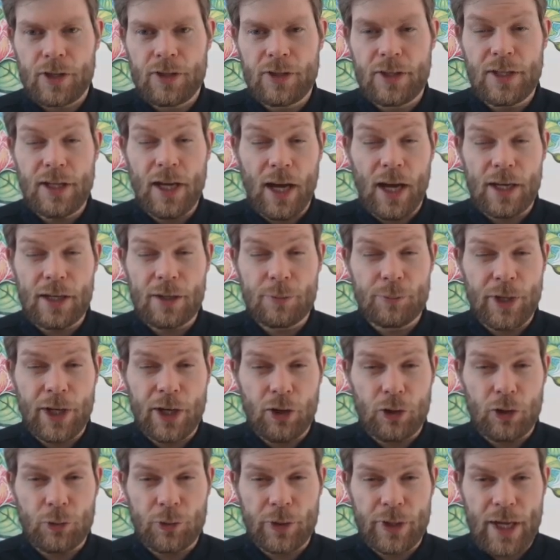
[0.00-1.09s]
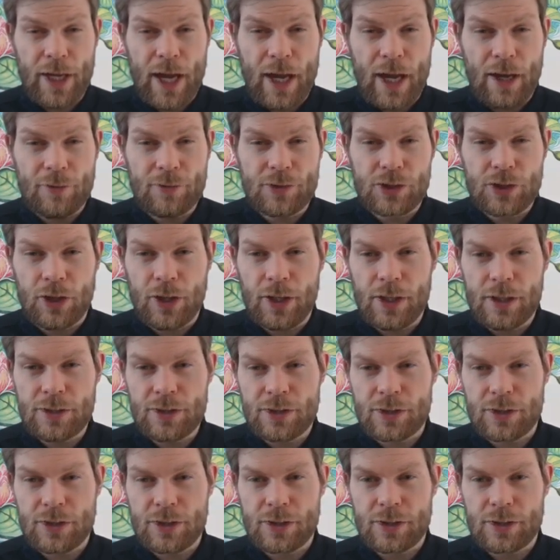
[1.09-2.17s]
the item they already have's
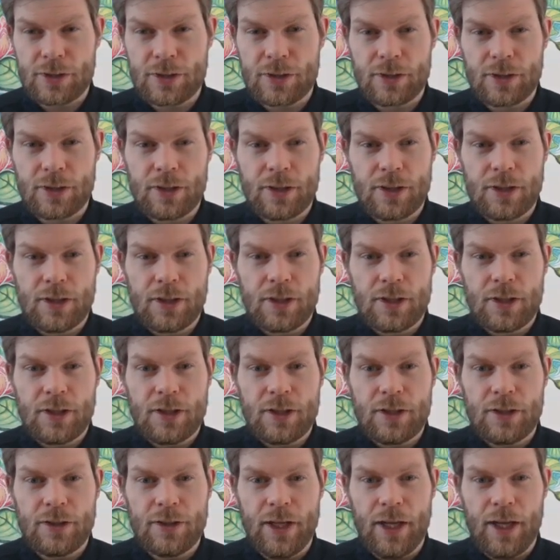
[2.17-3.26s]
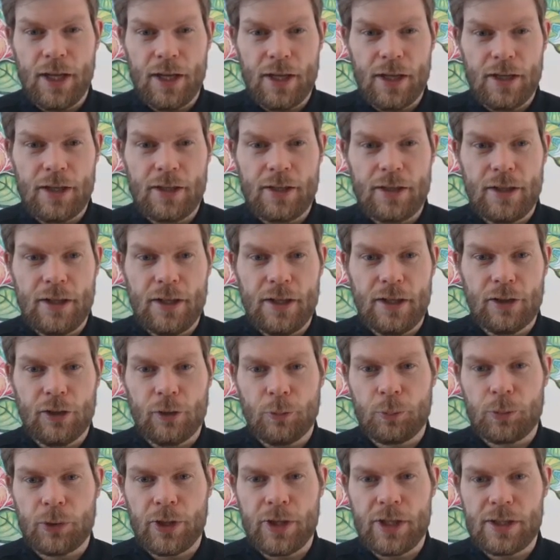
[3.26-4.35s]
cost, then
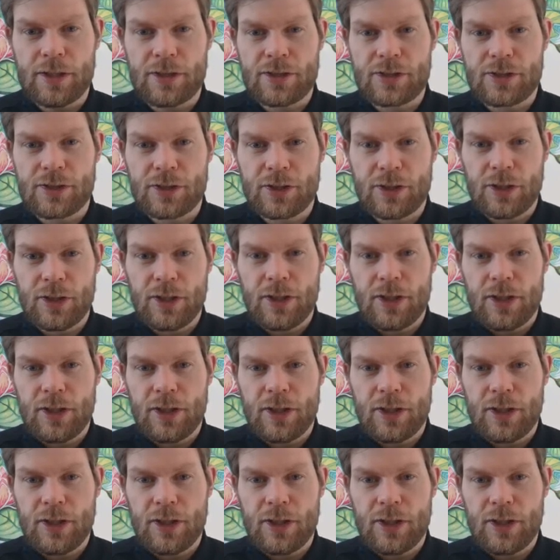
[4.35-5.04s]
it'll print